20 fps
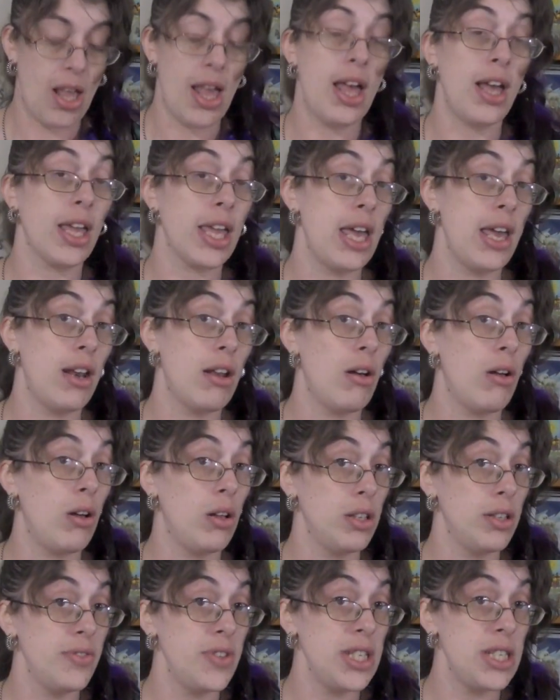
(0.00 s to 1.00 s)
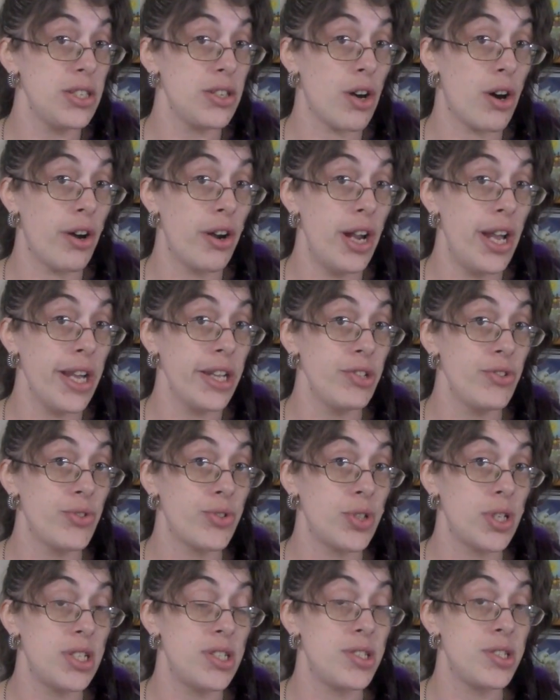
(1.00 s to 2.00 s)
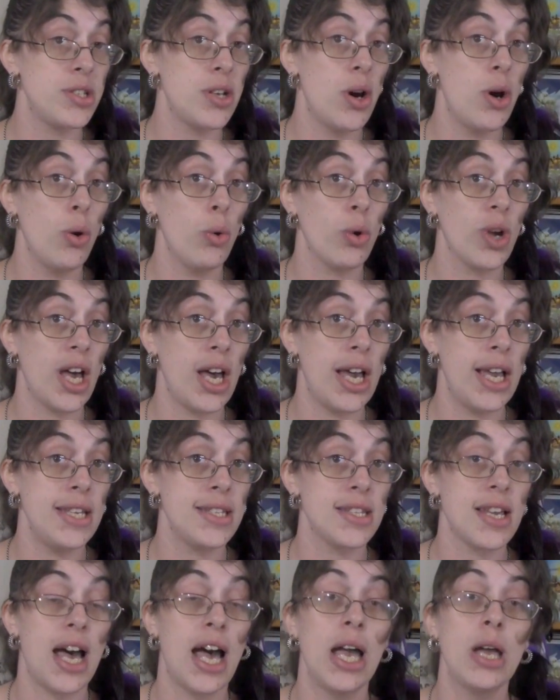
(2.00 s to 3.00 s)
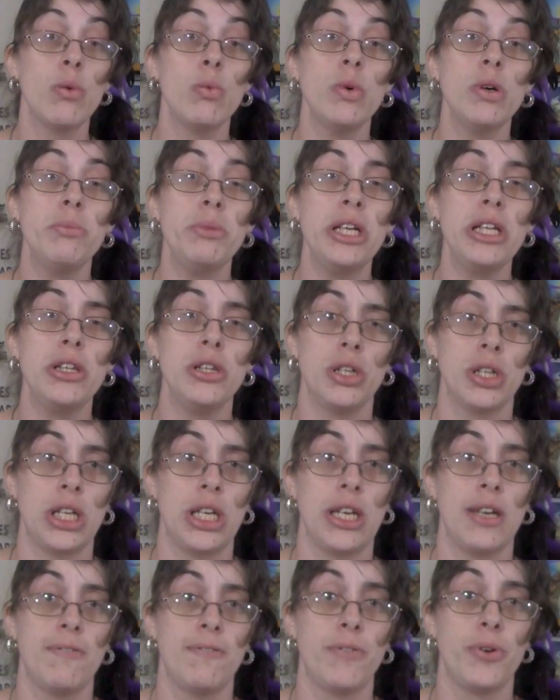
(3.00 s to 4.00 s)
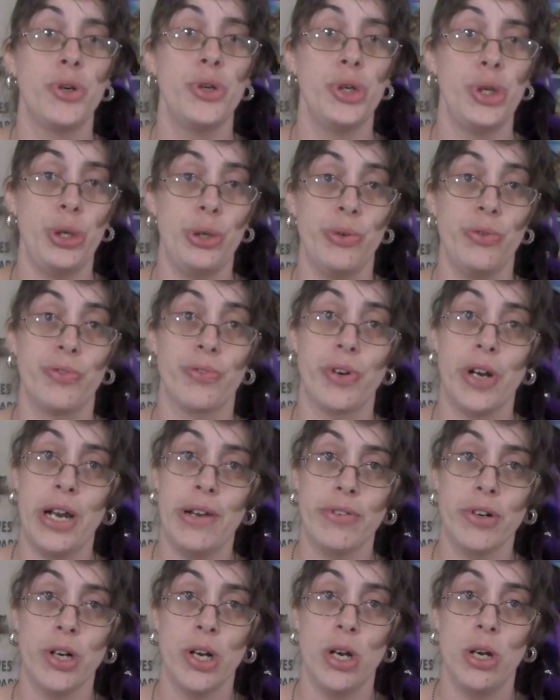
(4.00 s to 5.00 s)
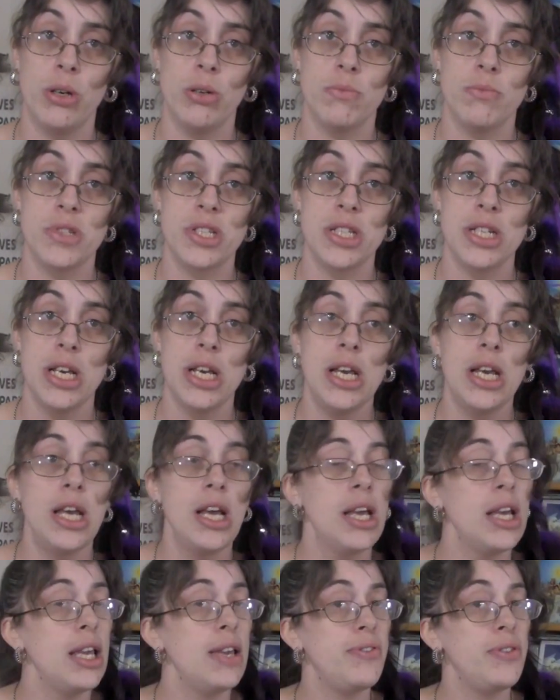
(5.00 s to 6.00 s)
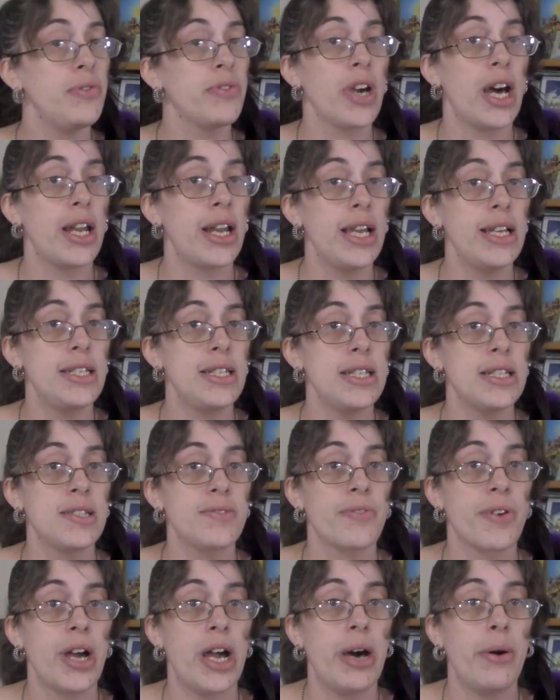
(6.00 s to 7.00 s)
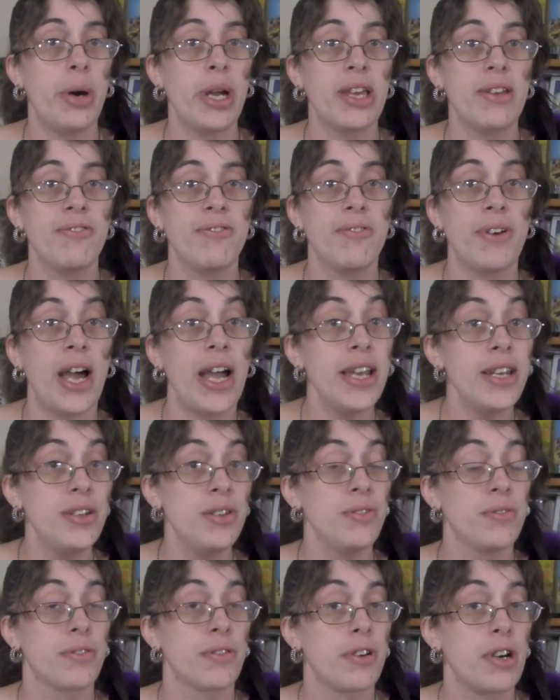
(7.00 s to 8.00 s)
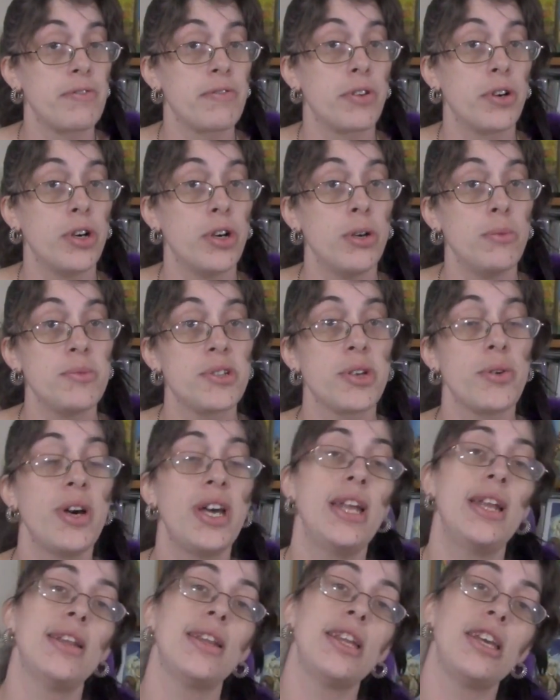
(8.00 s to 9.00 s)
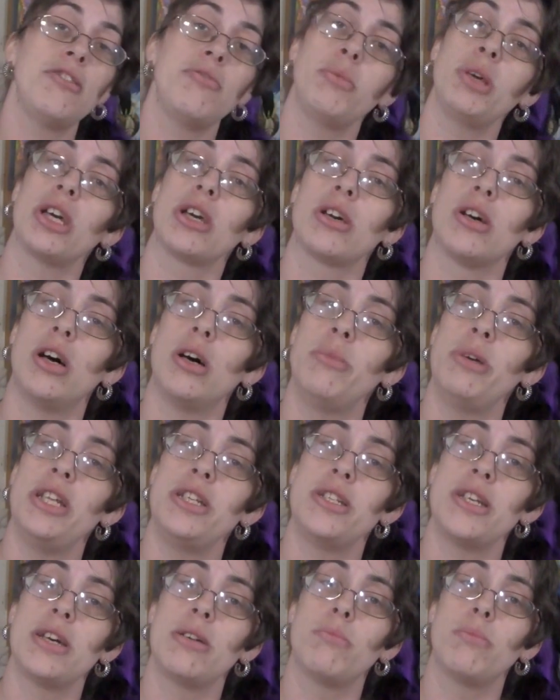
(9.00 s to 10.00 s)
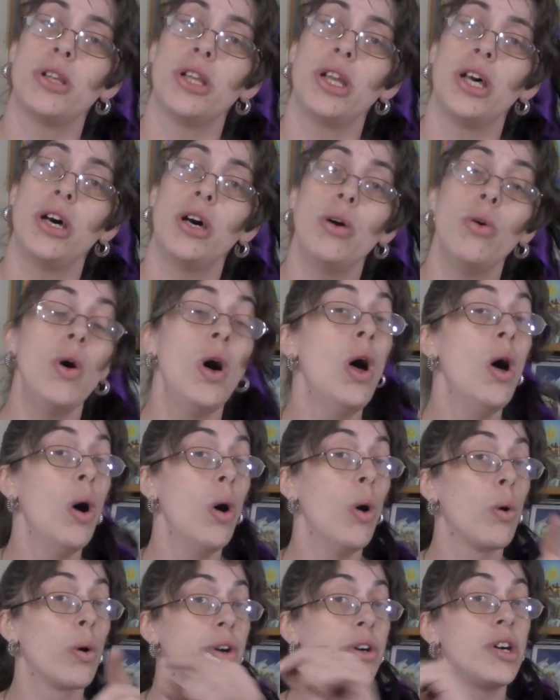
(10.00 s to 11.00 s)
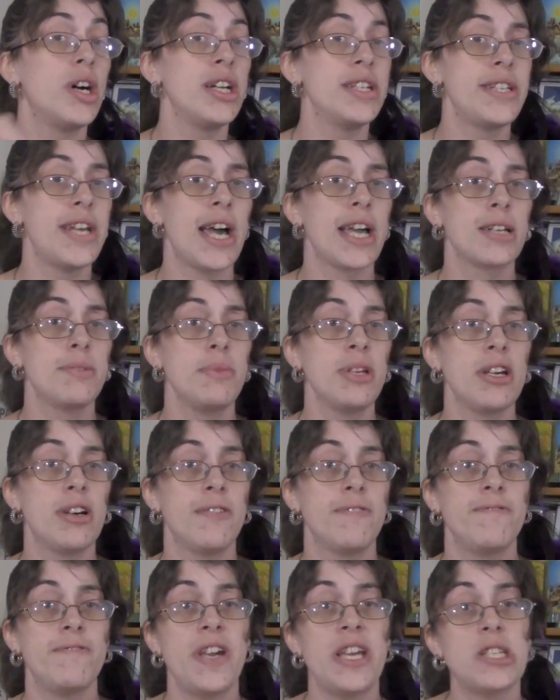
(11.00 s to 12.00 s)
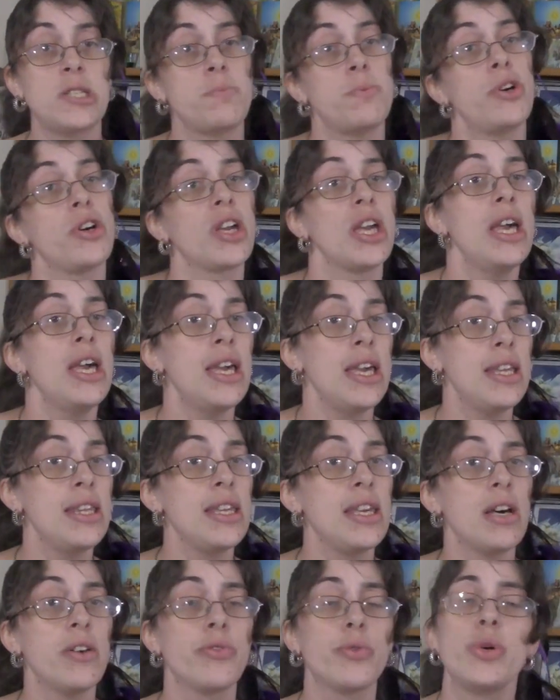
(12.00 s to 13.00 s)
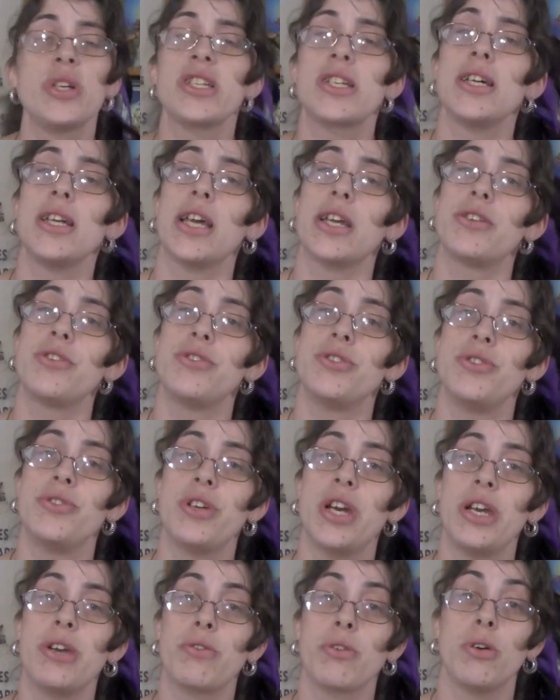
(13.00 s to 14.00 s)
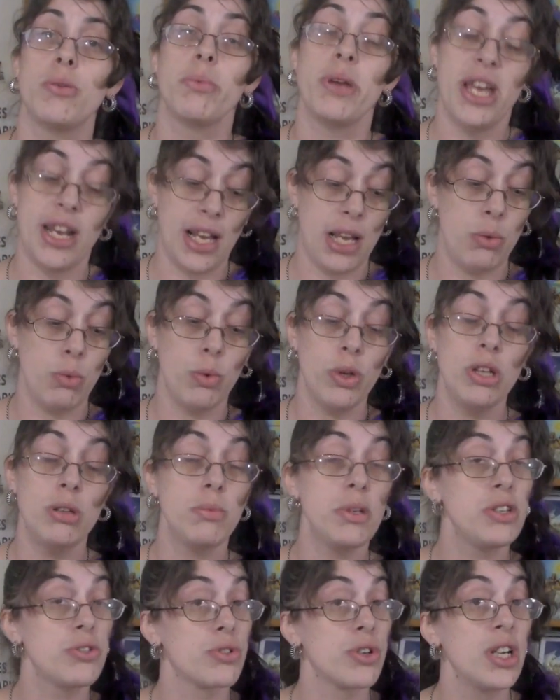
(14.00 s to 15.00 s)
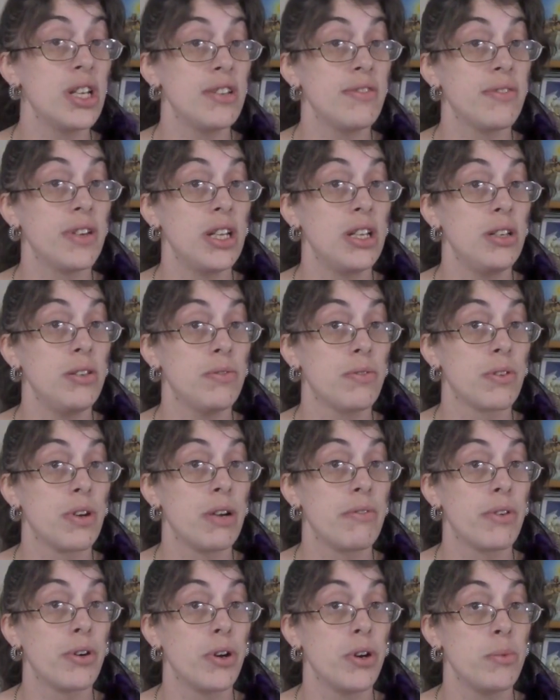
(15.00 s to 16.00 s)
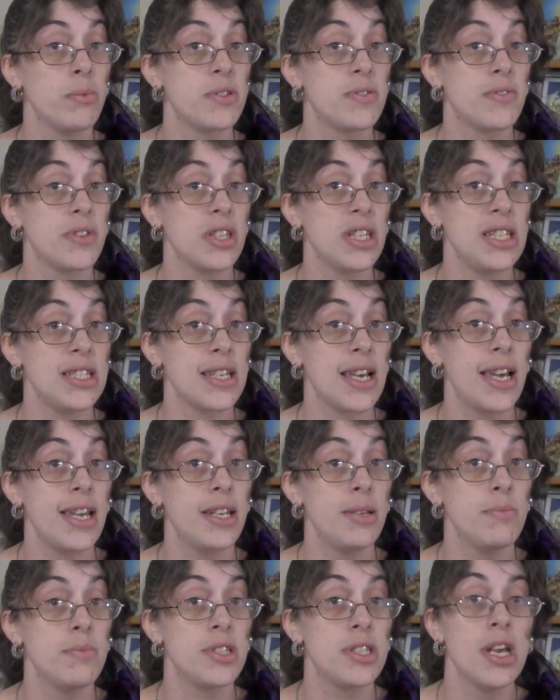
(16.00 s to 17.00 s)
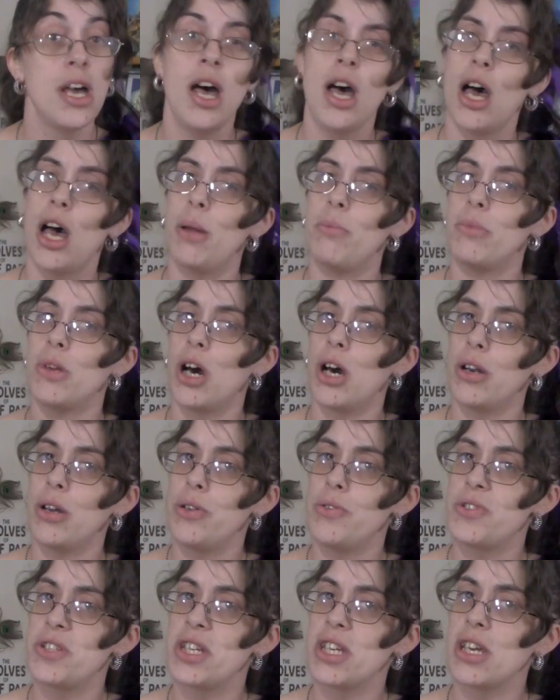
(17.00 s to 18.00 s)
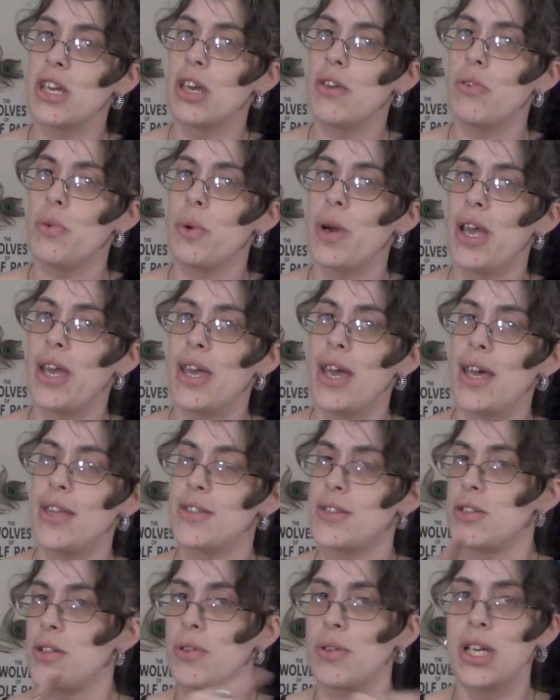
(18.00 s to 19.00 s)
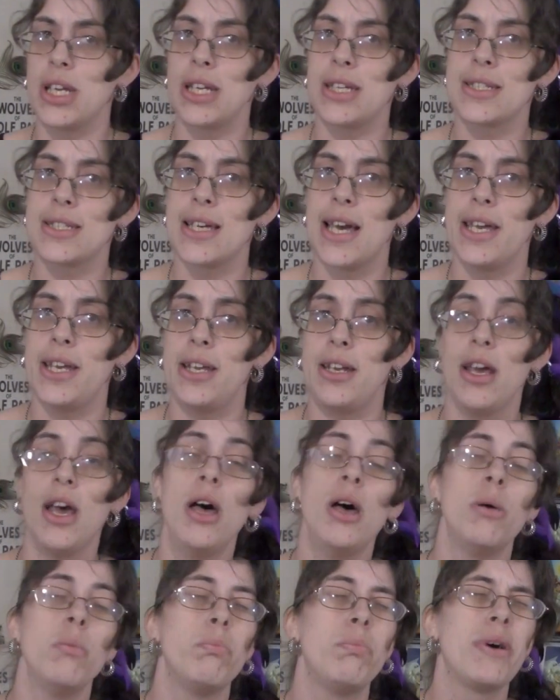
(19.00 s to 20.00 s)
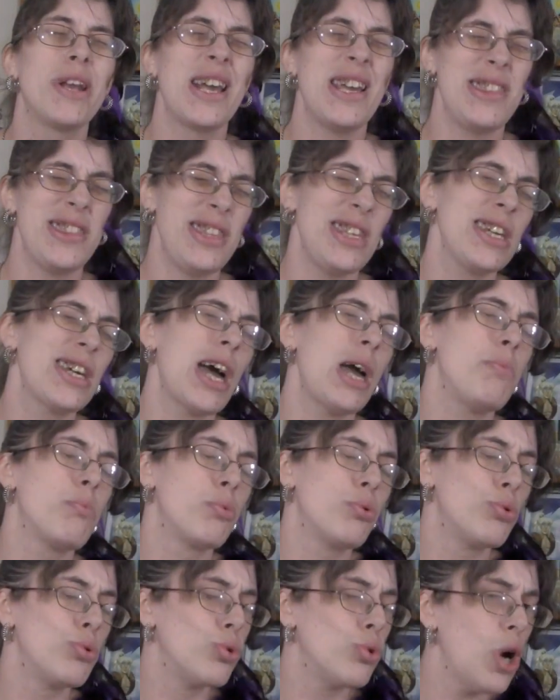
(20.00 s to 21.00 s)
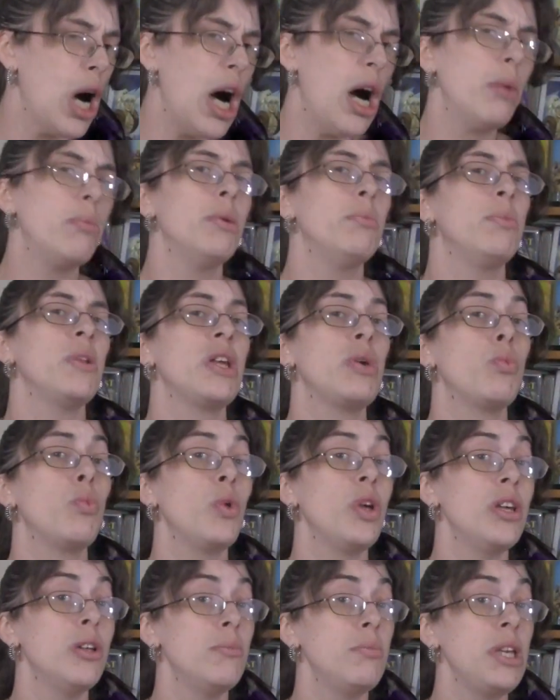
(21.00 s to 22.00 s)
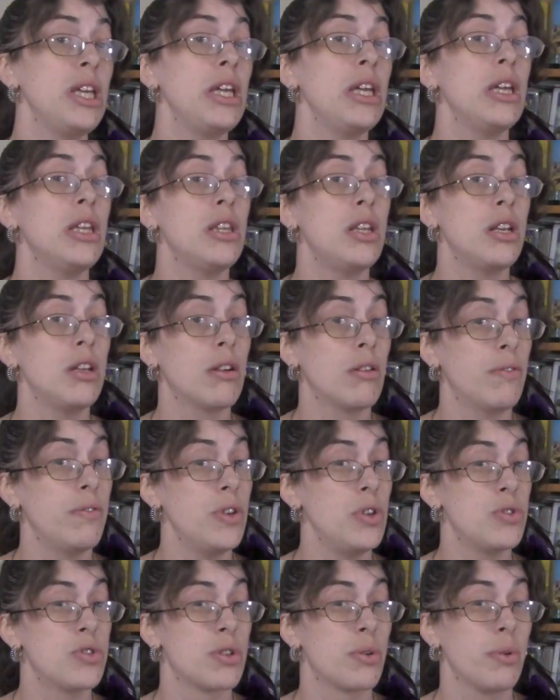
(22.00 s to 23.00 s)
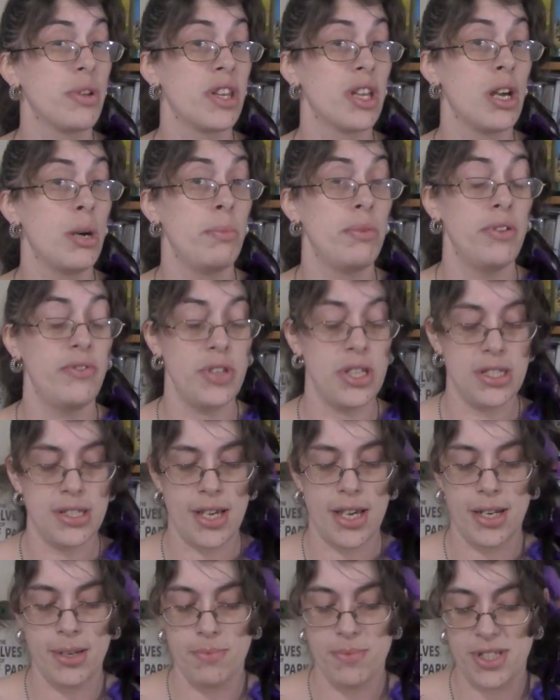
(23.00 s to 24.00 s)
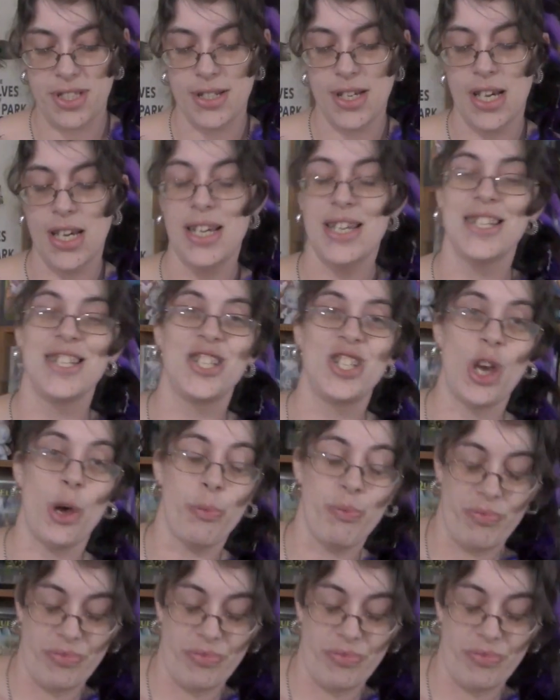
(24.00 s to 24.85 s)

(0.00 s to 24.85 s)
again, all of these are extras. So guys, I will be looking for new forever homes. If you've got ideas for how I can find new forever homes, go ahead and leave me a comment down below, or contact me on Facebook in the ElfQuest Collectors Unite group, and I will be trying to find new forever homes for these items. I'm not hosting a giveaway yet, so don't get excited, but I think I probably will be in the near future with a couple of these items. So